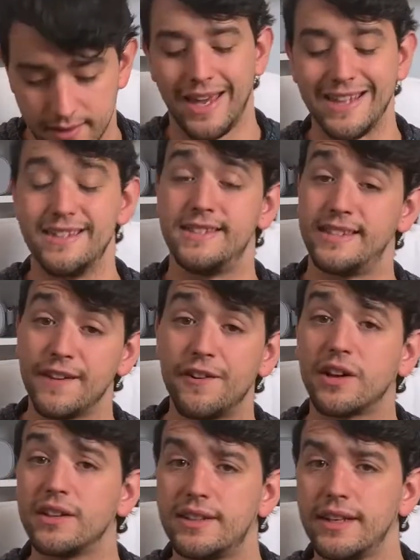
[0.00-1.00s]
In
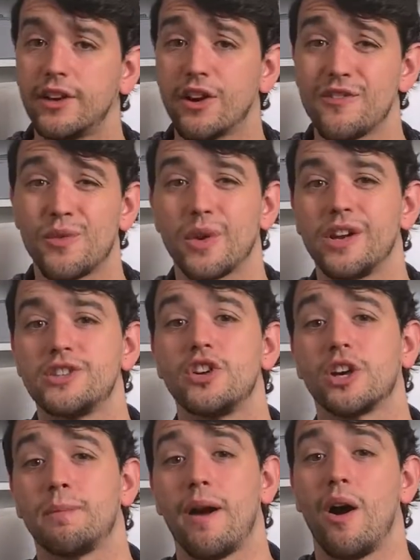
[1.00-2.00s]
difficulty curve, we're gonna
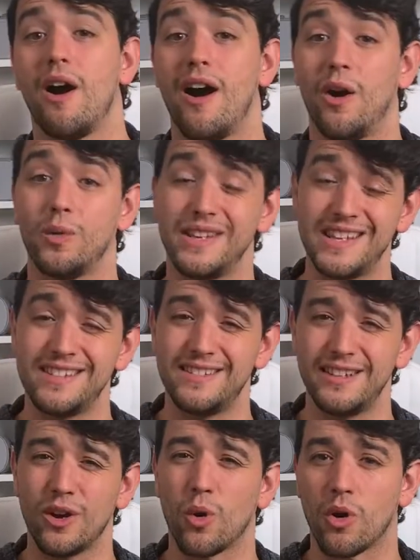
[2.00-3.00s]
talk about how
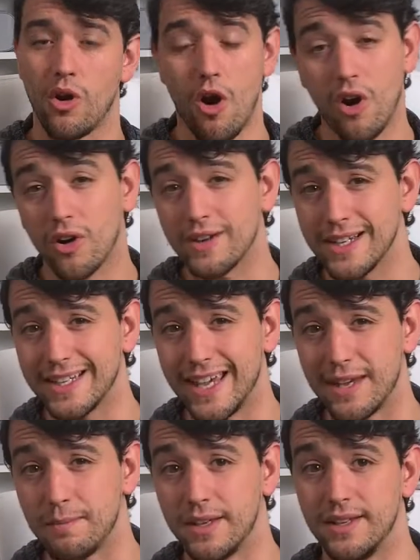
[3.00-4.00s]
easy or hard a
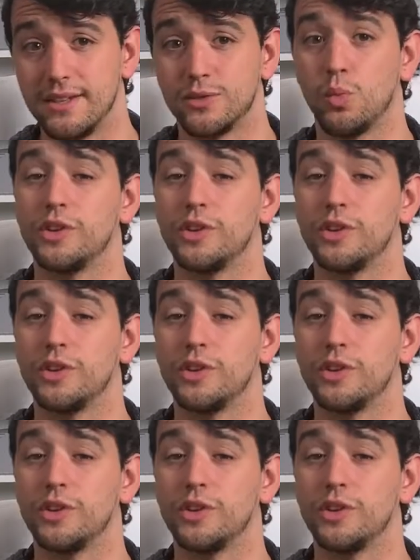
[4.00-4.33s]
game is,